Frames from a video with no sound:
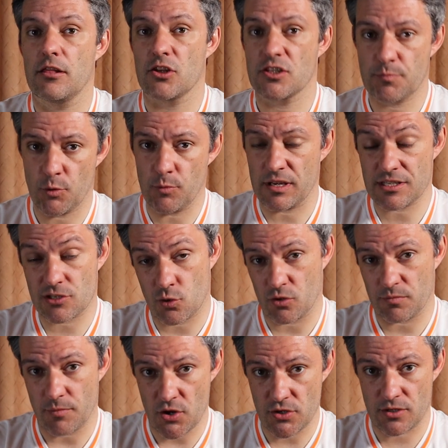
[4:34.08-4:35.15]
Los Pumas
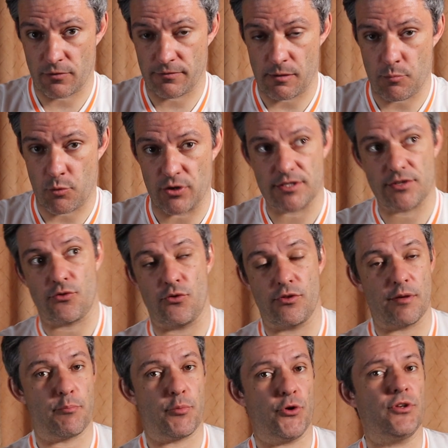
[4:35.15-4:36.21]
scored most of their points through
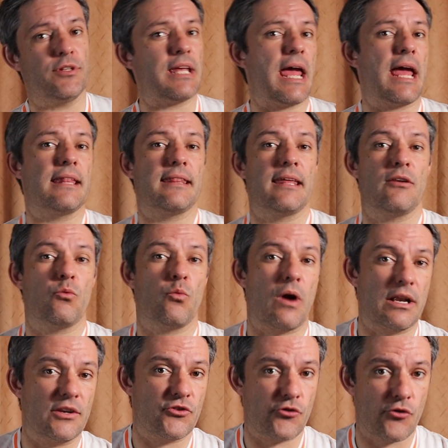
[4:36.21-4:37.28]
the boot and then
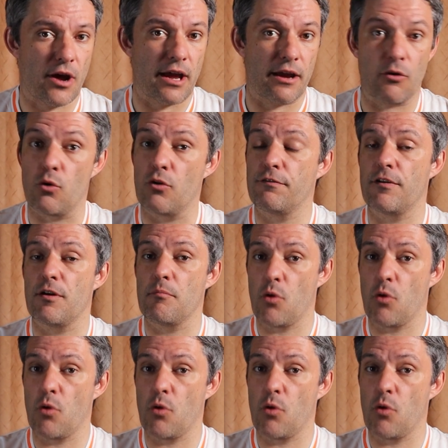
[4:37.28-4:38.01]
1 try off a